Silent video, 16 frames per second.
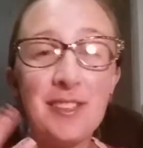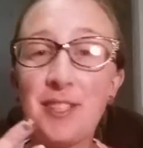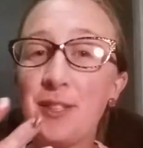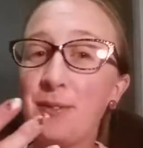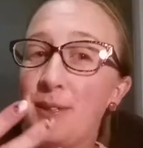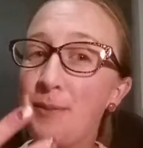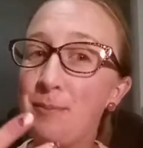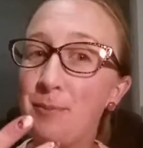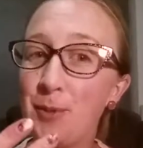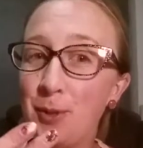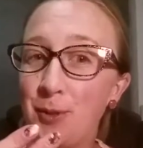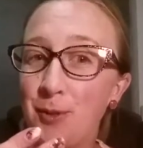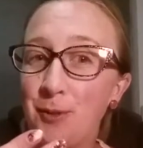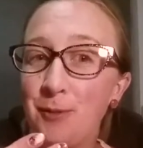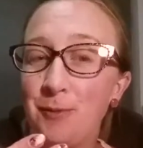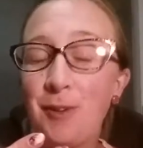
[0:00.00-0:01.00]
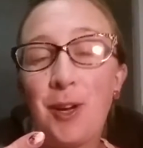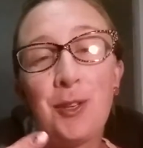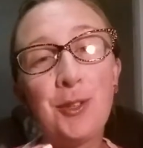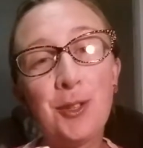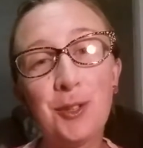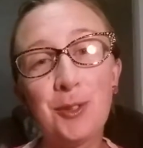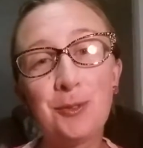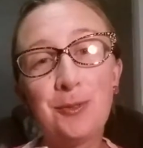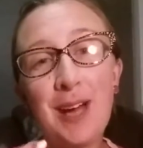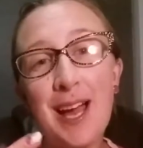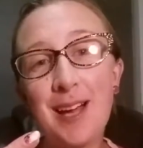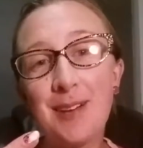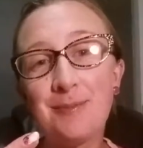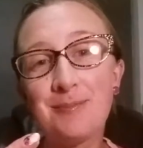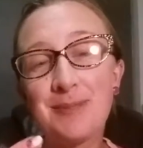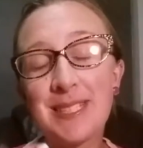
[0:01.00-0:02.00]
to remove your
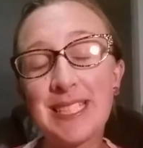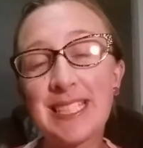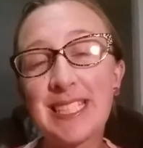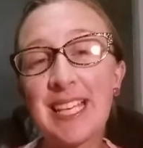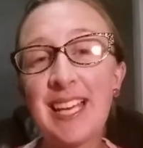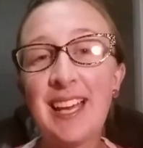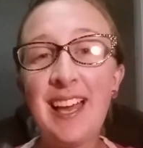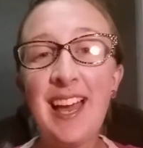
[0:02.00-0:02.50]
wraps.